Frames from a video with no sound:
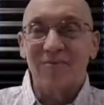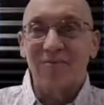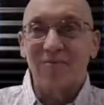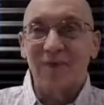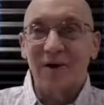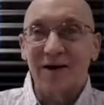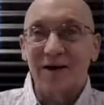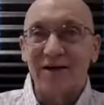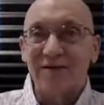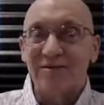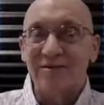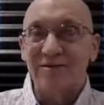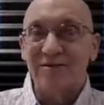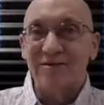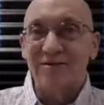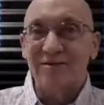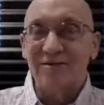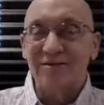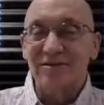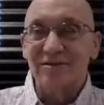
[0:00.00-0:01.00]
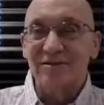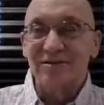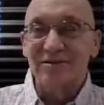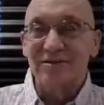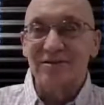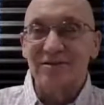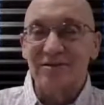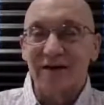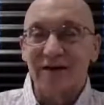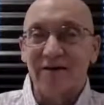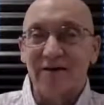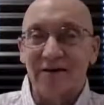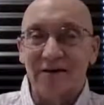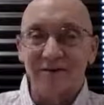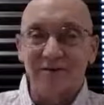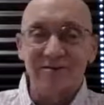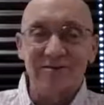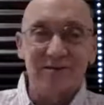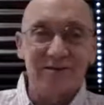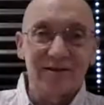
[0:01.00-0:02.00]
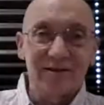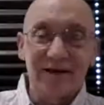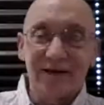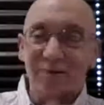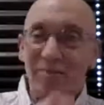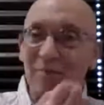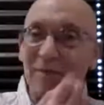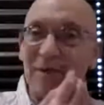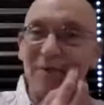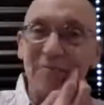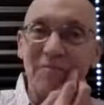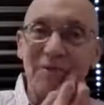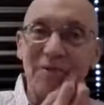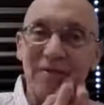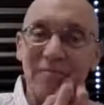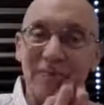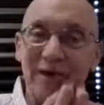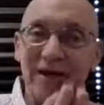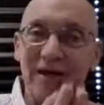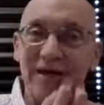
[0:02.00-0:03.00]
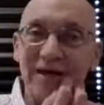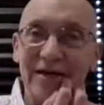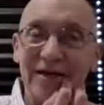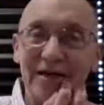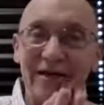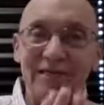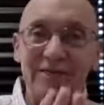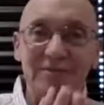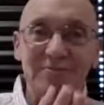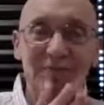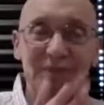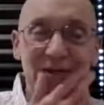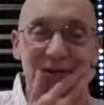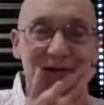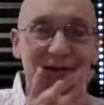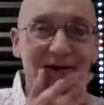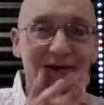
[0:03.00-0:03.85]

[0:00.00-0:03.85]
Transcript: by Saturday or Sunday and make an announcement.